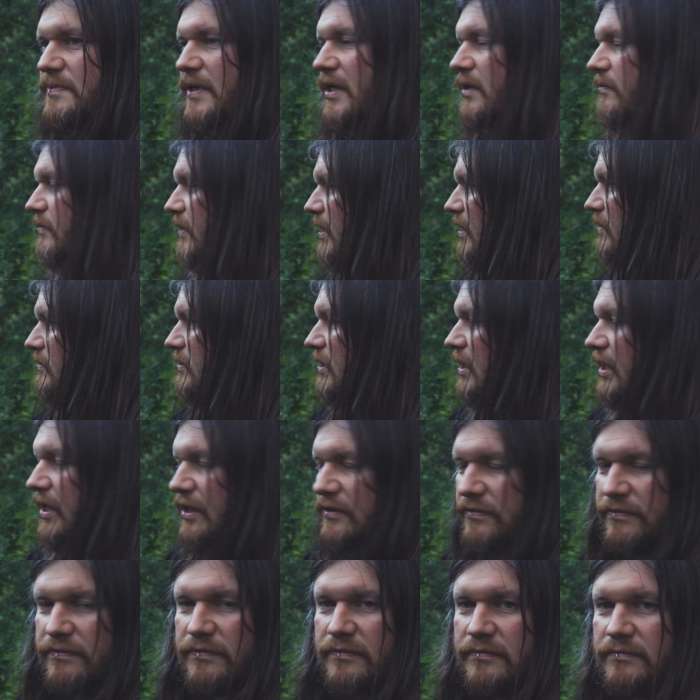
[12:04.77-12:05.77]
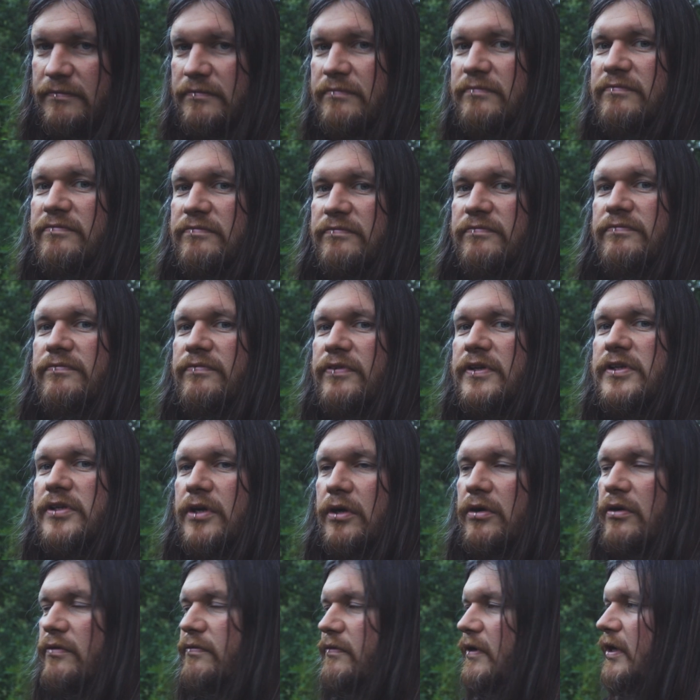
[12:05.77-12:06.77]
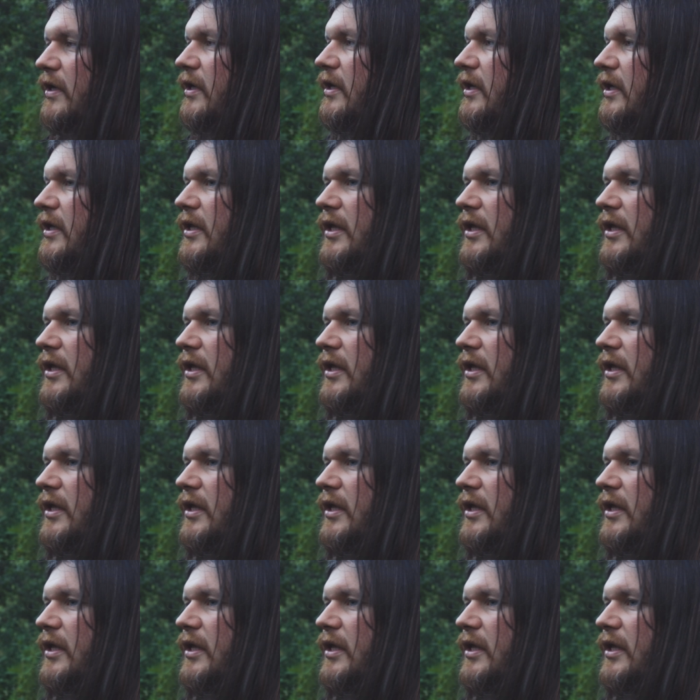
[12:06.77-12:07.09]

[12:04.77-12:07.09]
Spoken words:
being a wildlife photographer,